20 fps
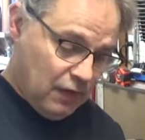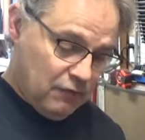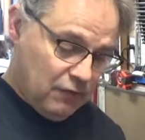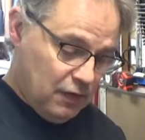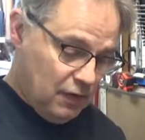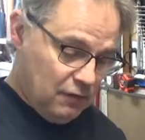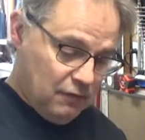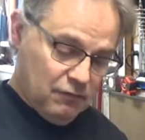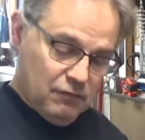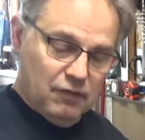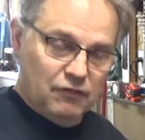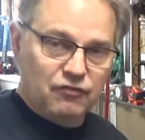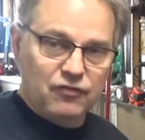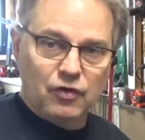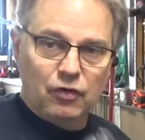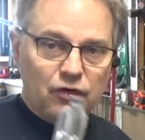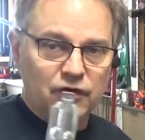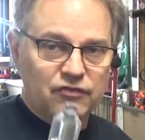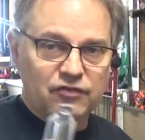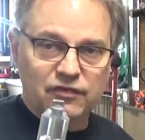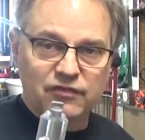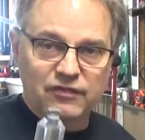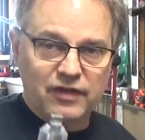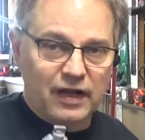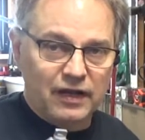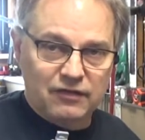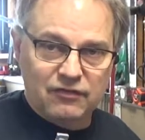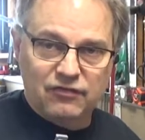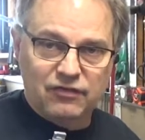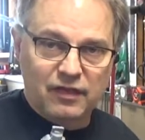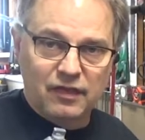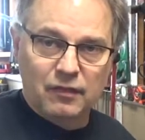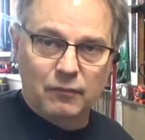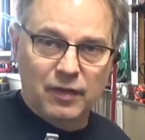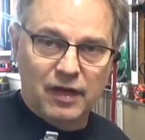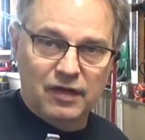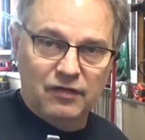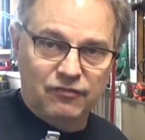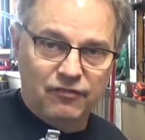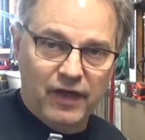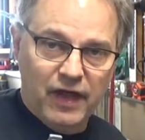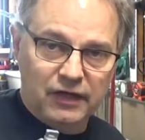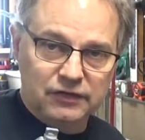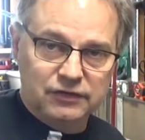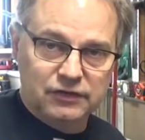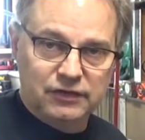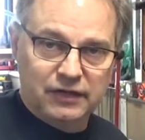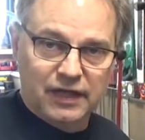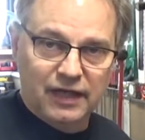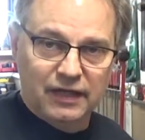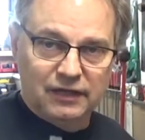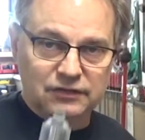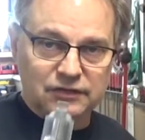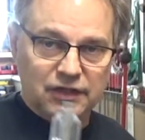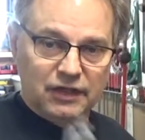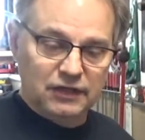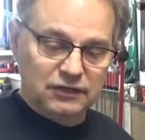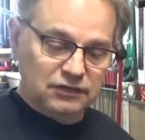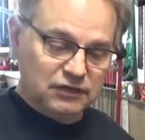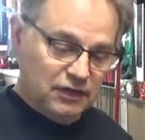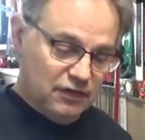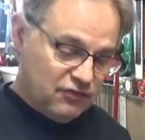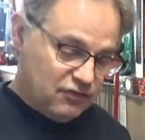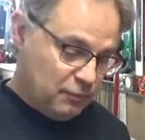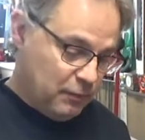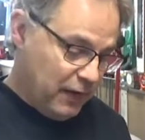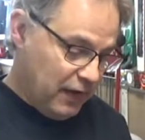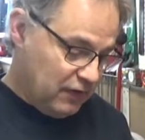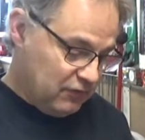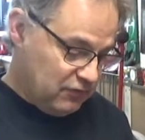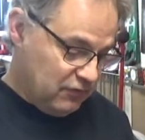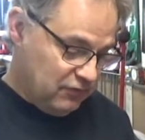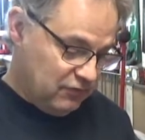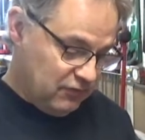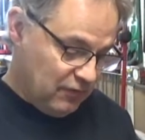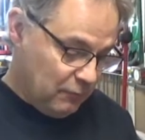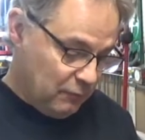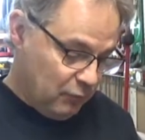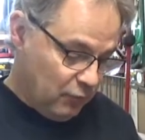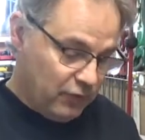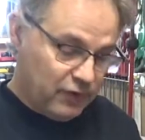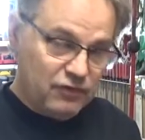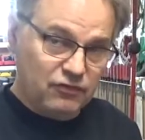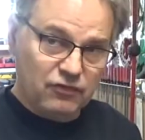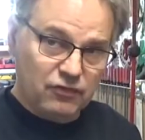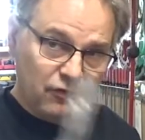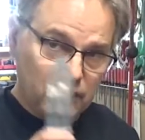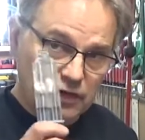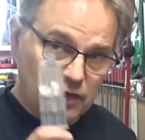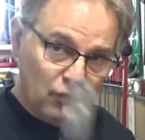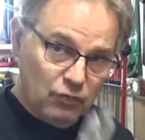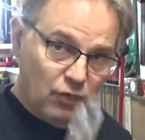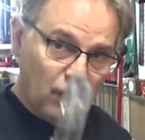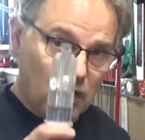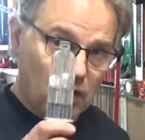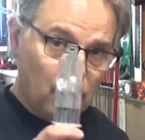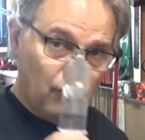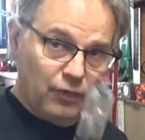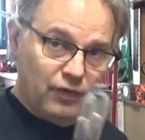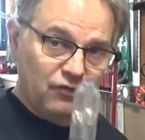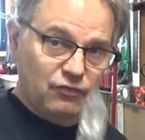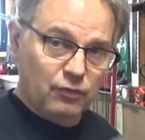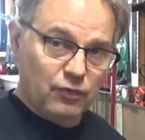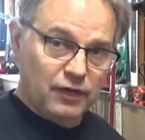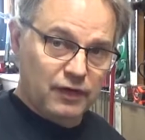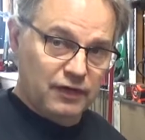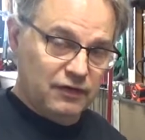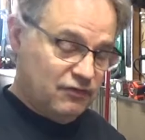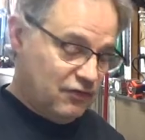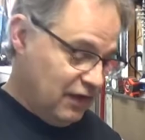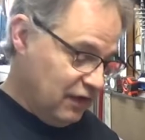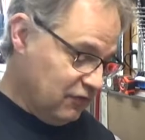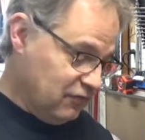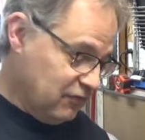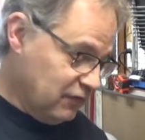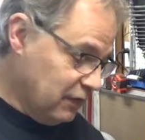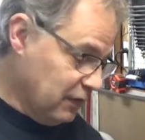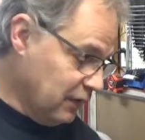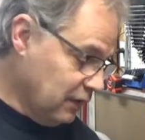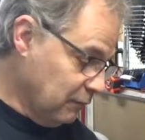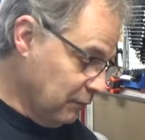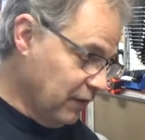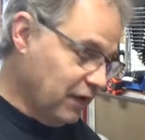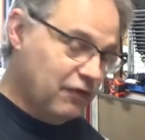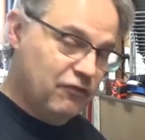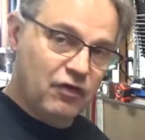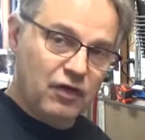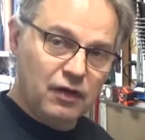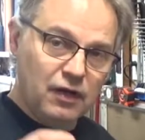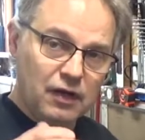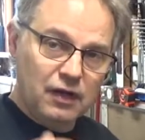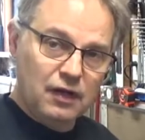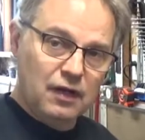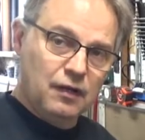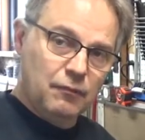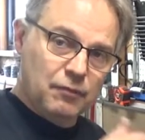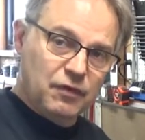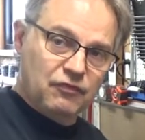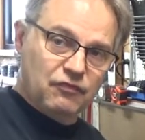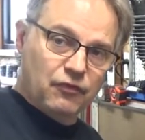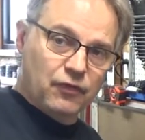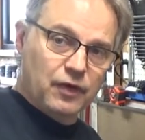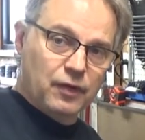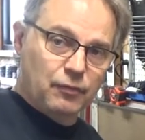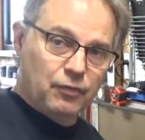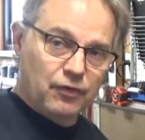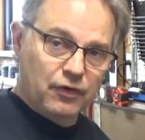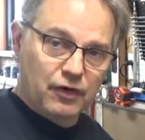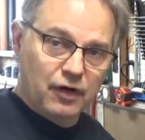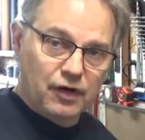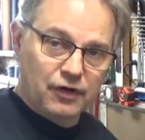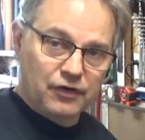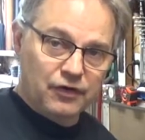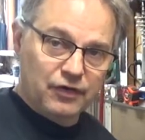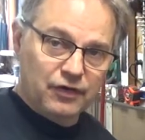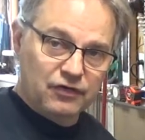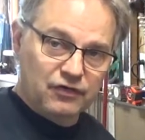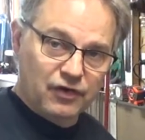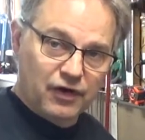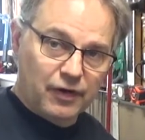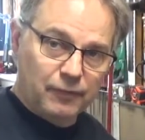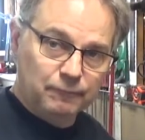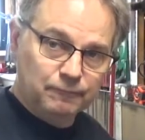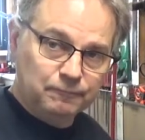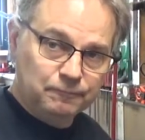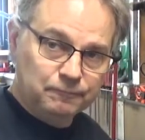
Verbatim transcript: Uh, of course, it's not to say the manufacturer can't change his specs at some point, so you always want to test a little bit of it before you put it on your guitar.